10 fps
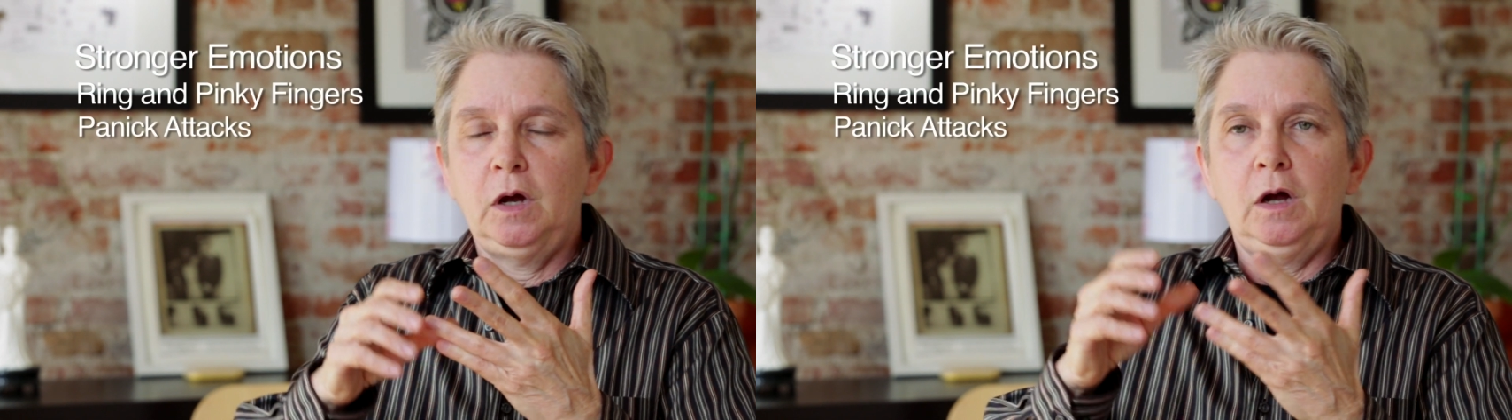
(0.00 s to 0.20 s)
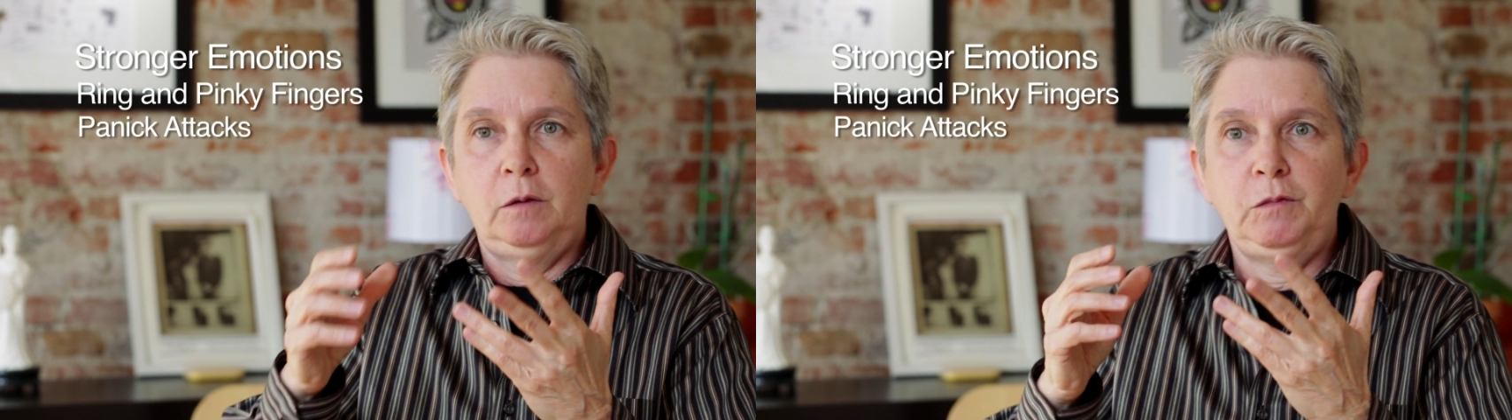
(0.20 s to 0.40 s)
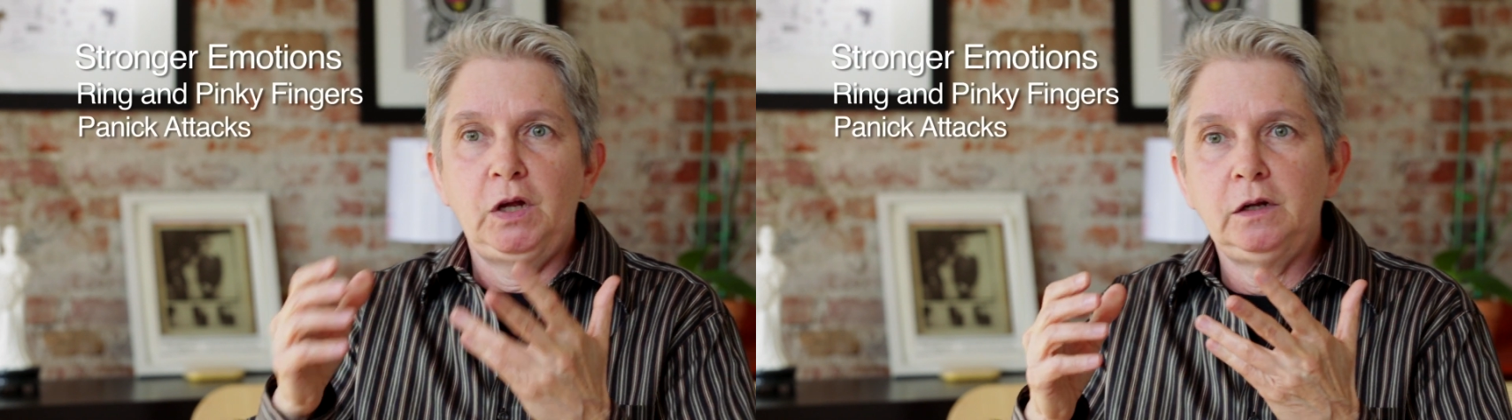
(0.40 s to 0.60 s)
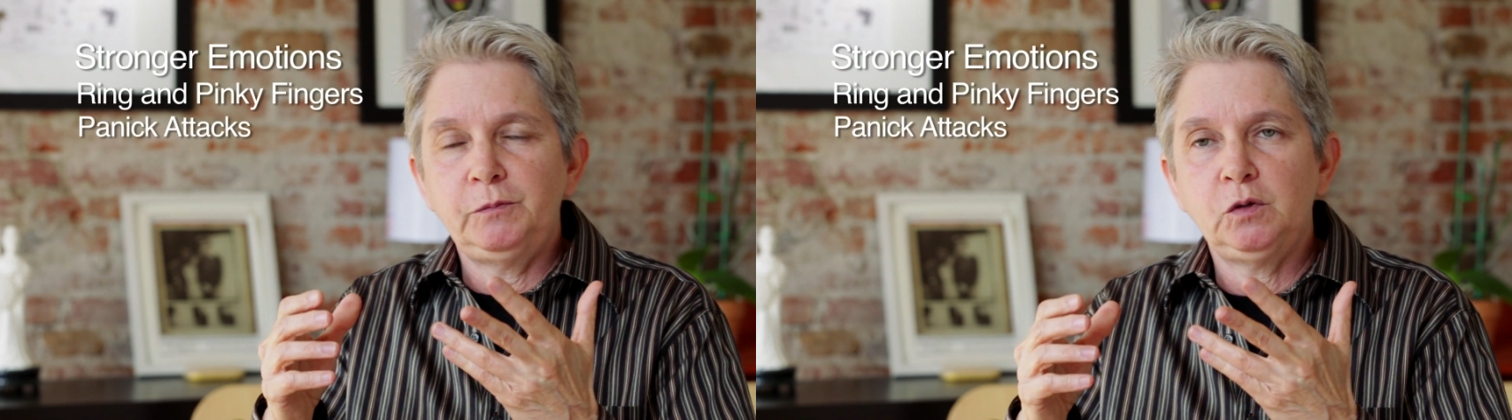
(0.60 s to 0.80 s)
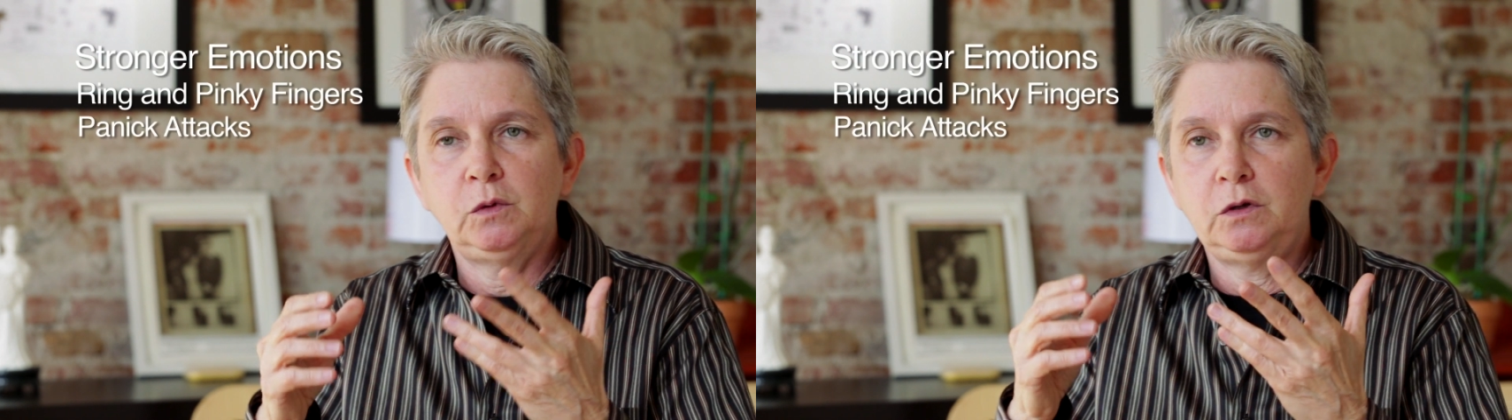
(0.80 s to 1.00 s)
I'm not
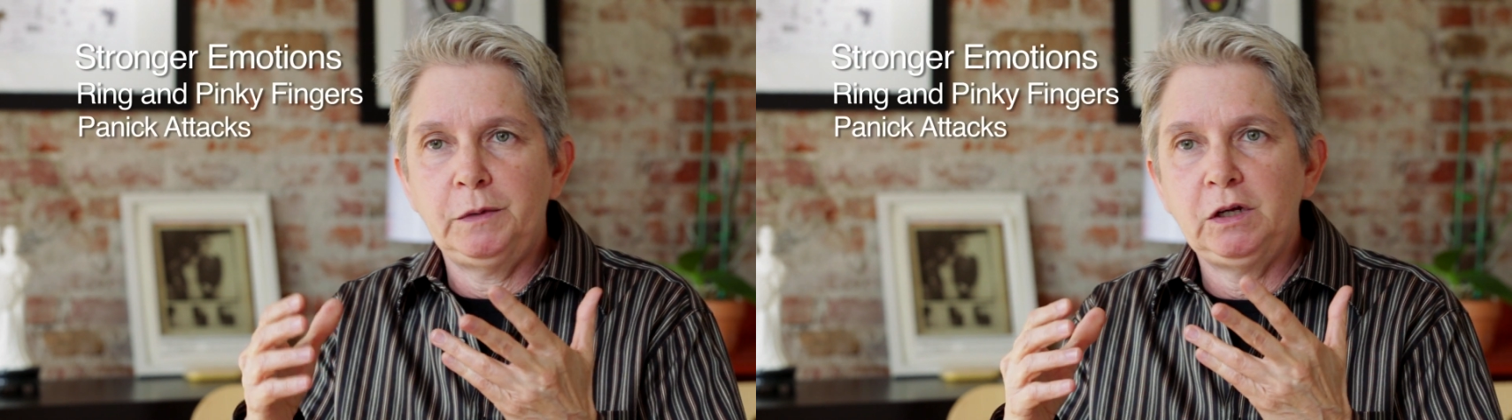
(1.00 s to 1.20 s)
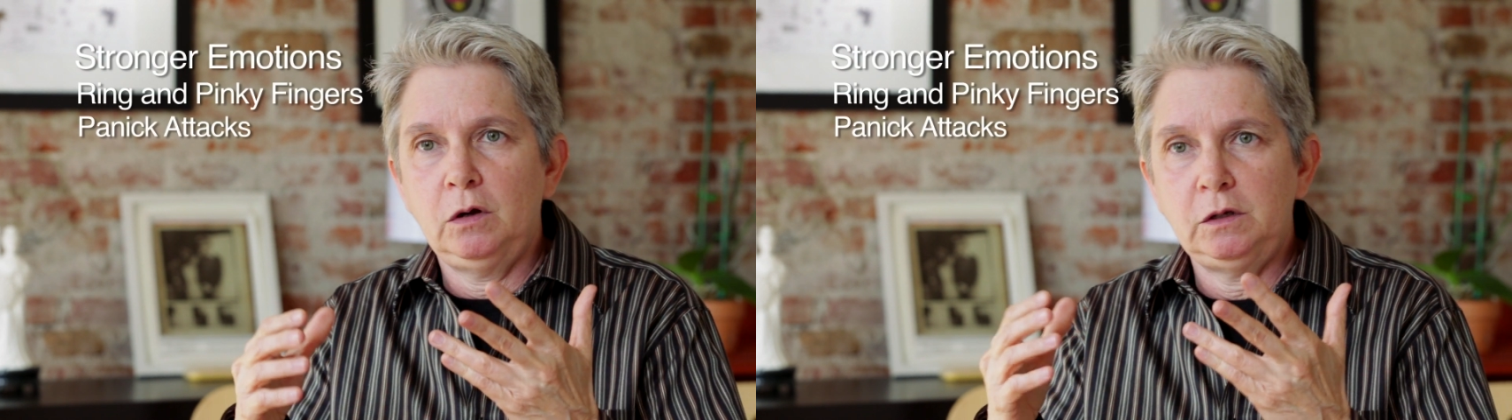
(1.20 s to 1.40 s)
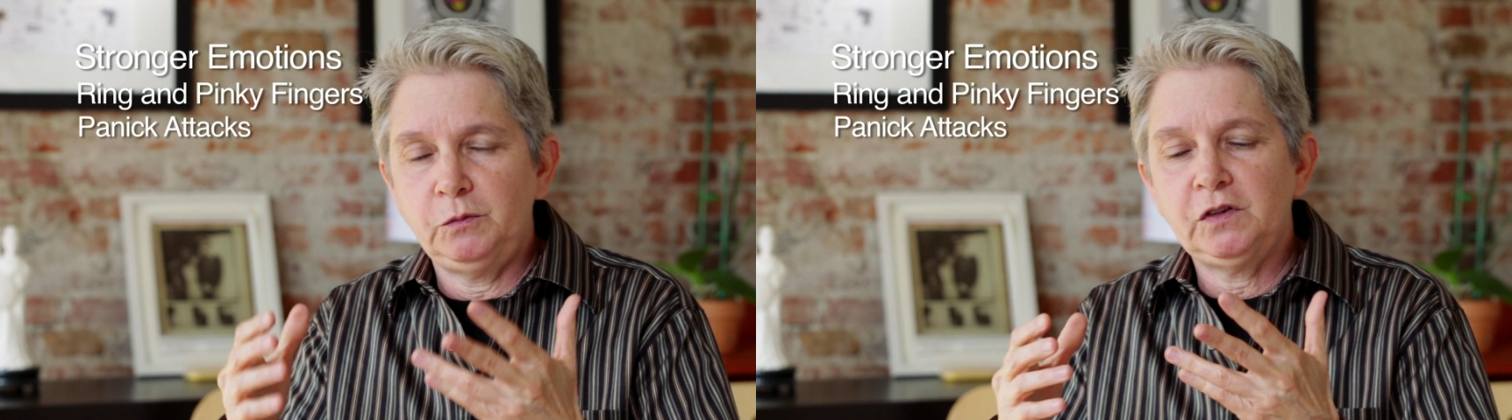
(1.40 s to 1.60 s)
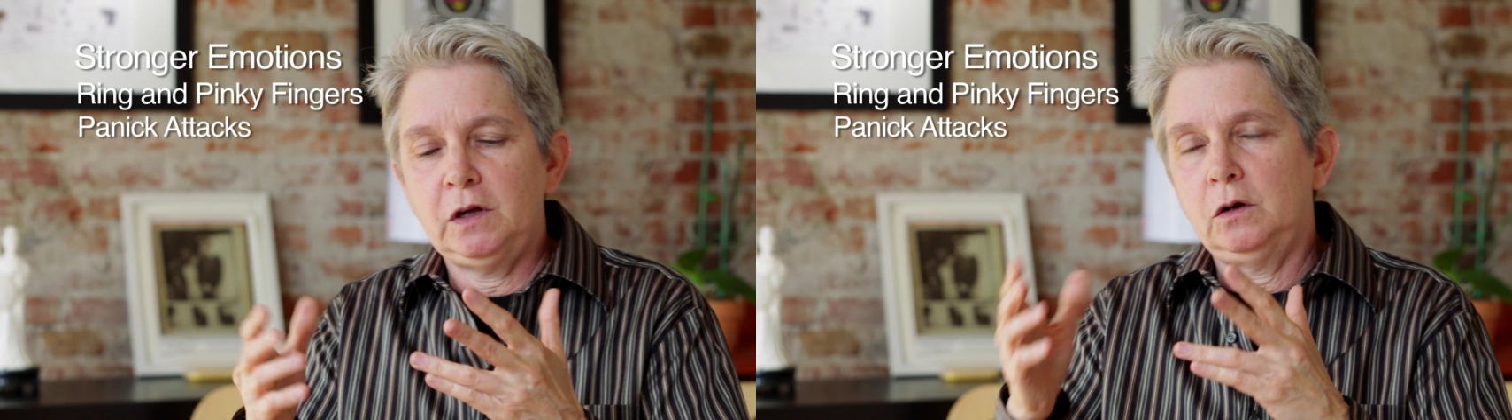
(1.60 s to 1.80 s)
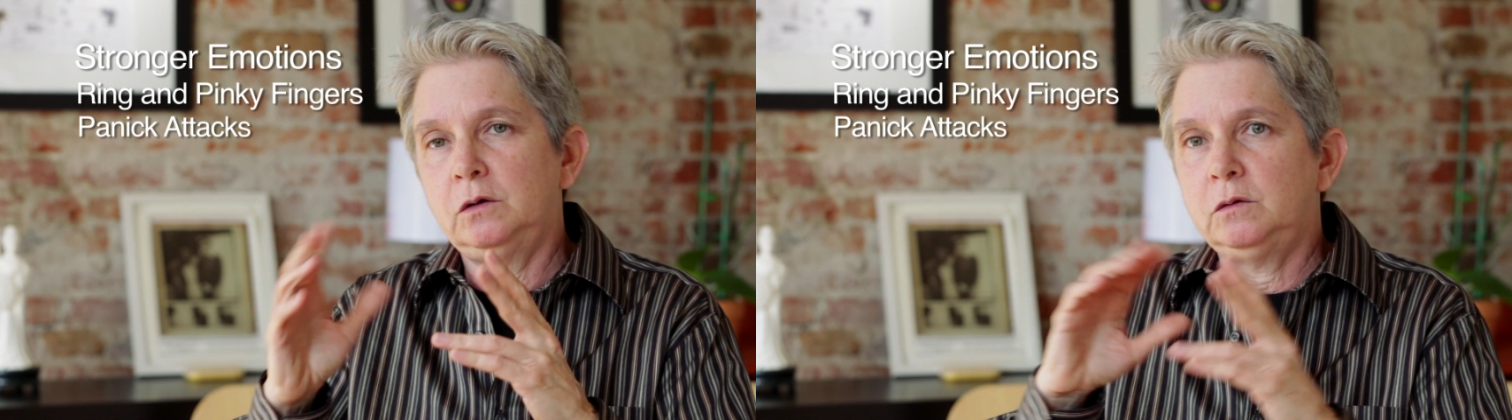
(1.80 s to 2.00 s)
up to it, oh my God, I'm
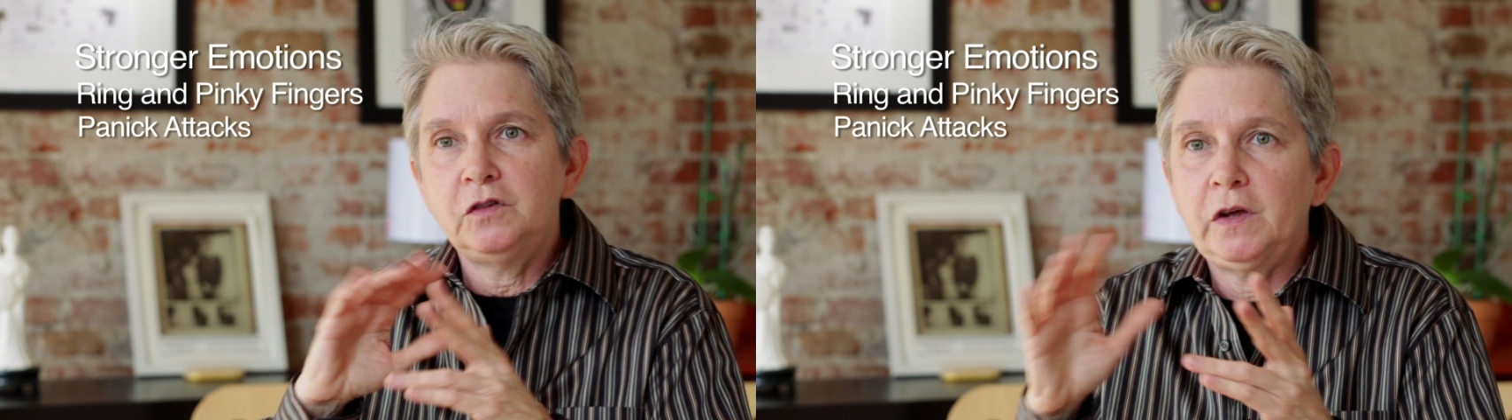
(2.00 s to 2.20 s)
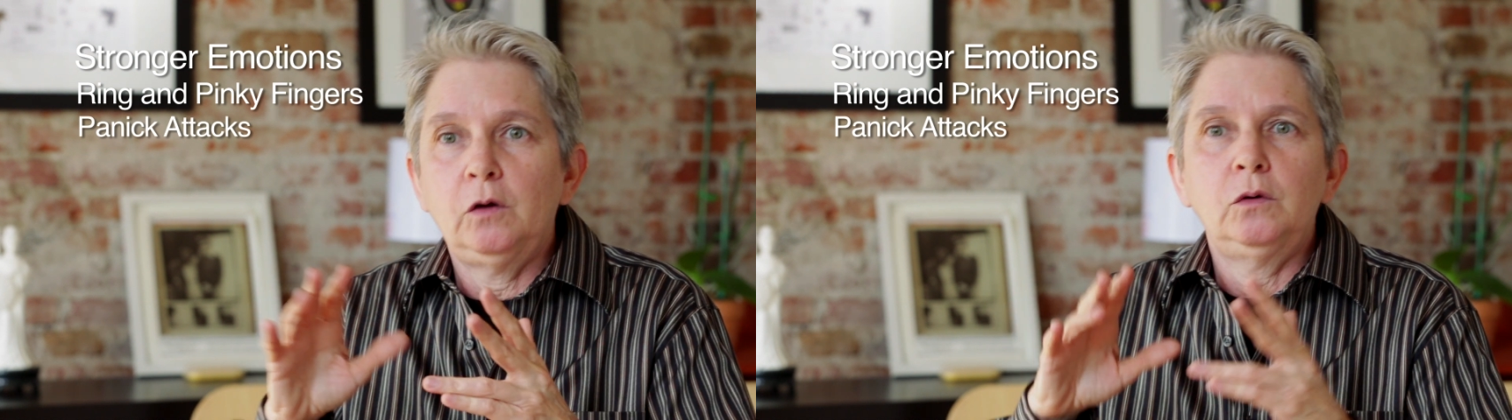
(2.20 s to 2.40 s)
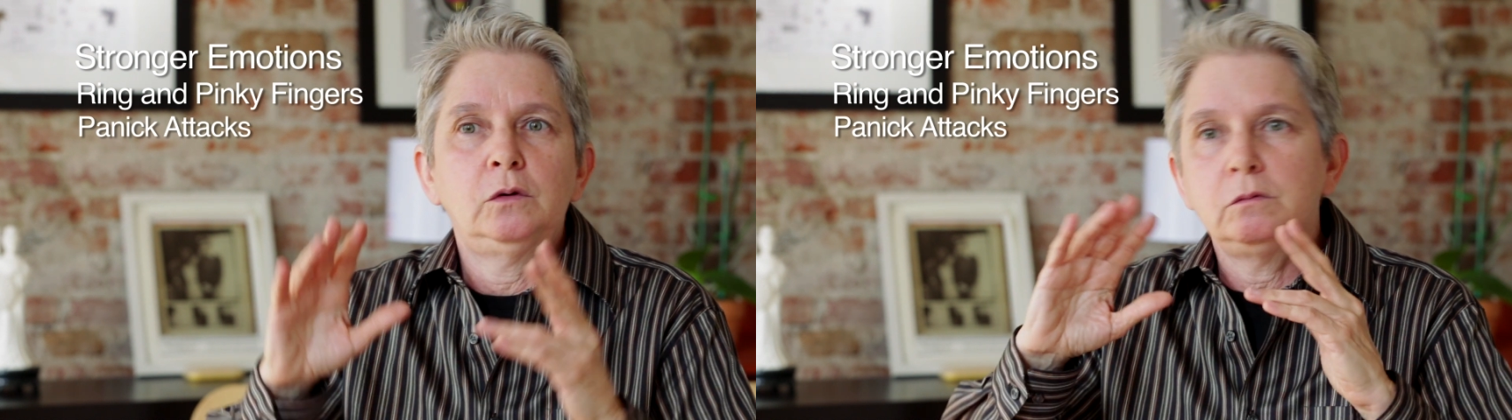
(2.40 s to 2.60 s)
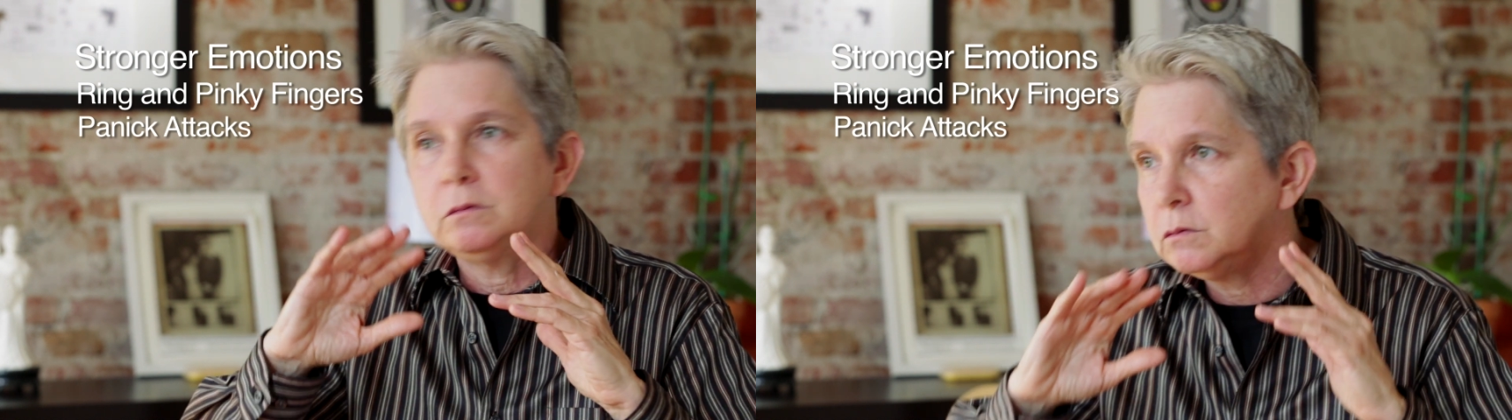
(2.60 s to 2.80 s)
scared, terror,